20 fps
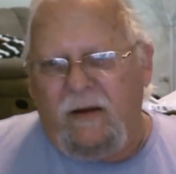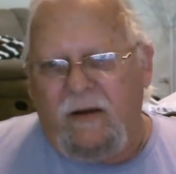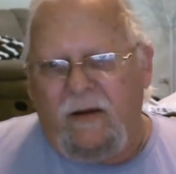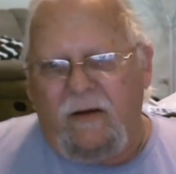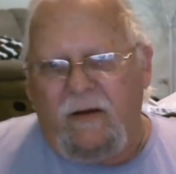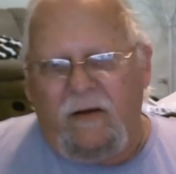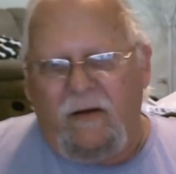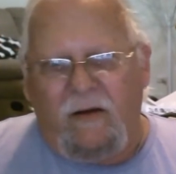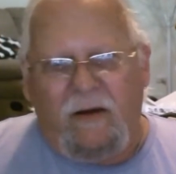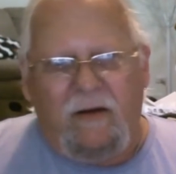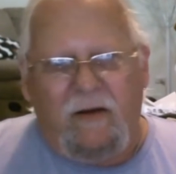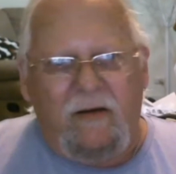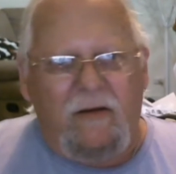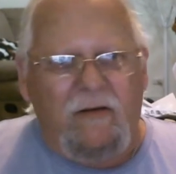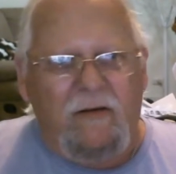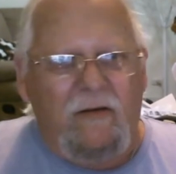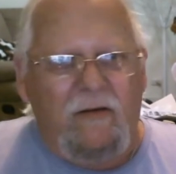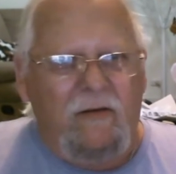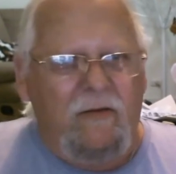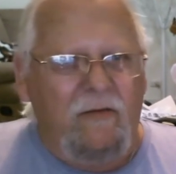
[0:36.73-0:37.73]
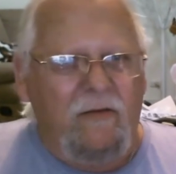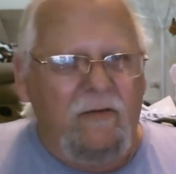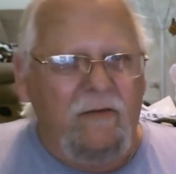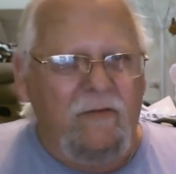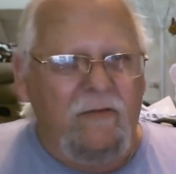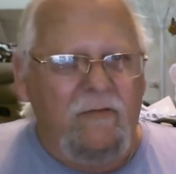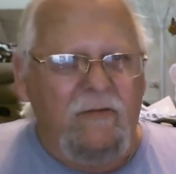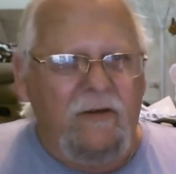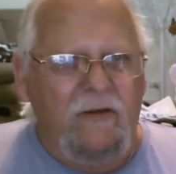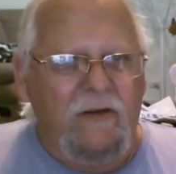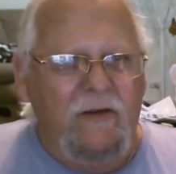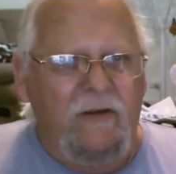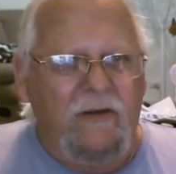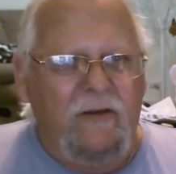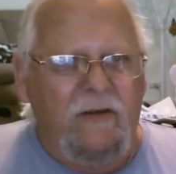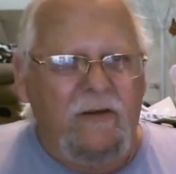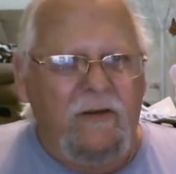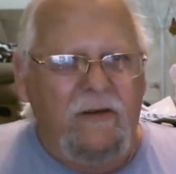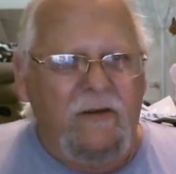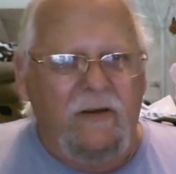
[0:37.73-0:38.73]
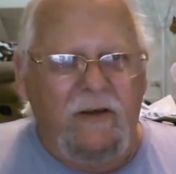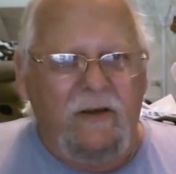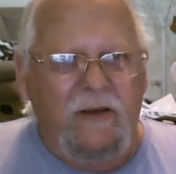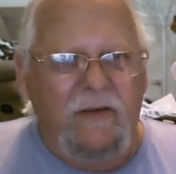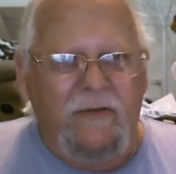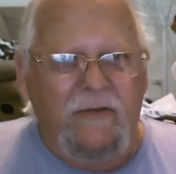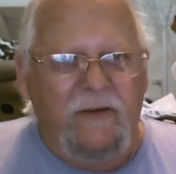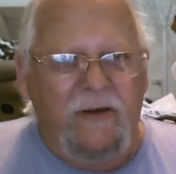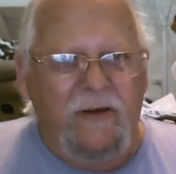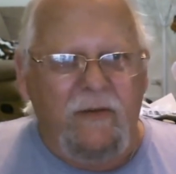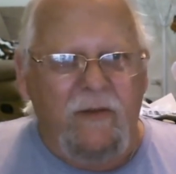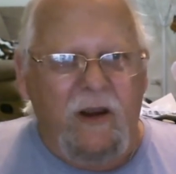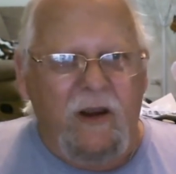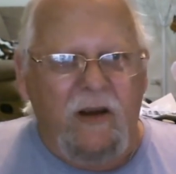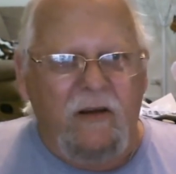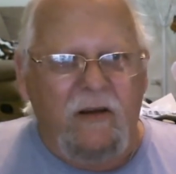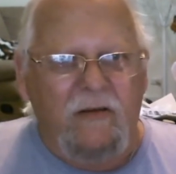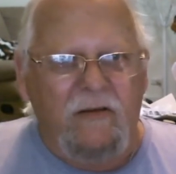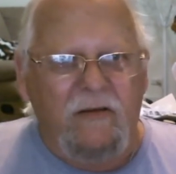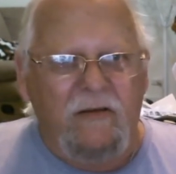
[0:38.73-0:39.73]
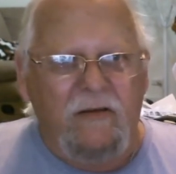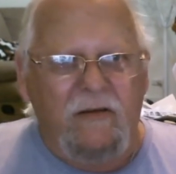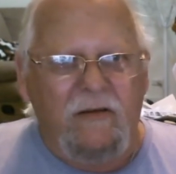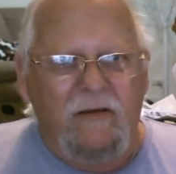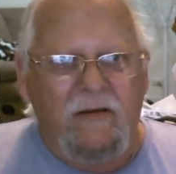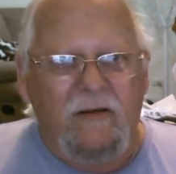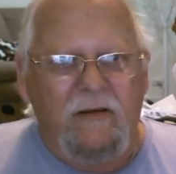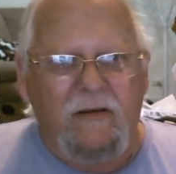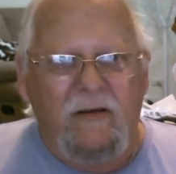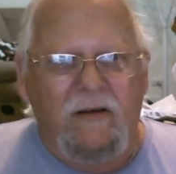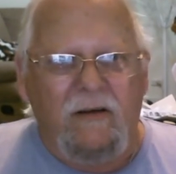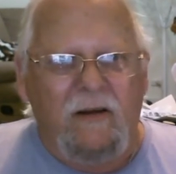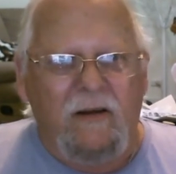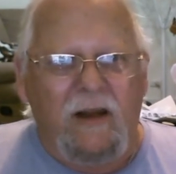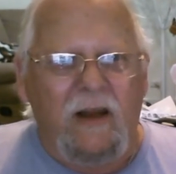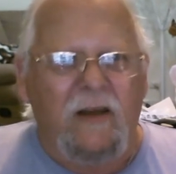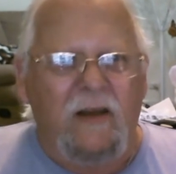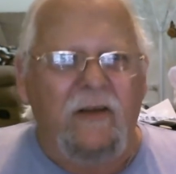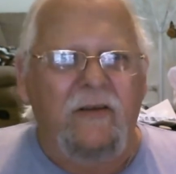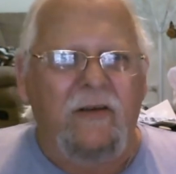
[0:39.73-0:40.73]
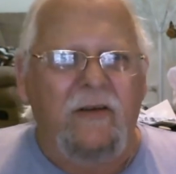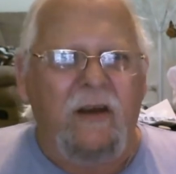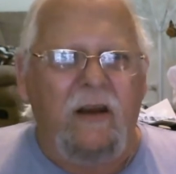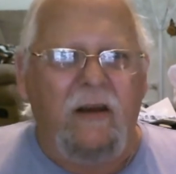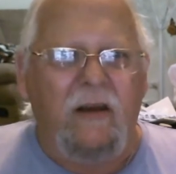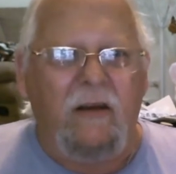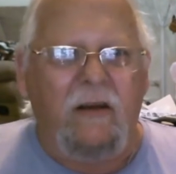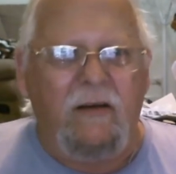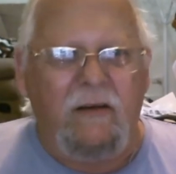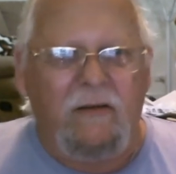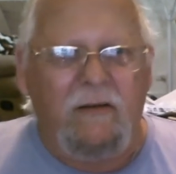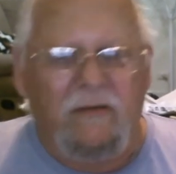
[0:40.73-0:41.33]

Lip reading: I couldn't receive emails. I could only send.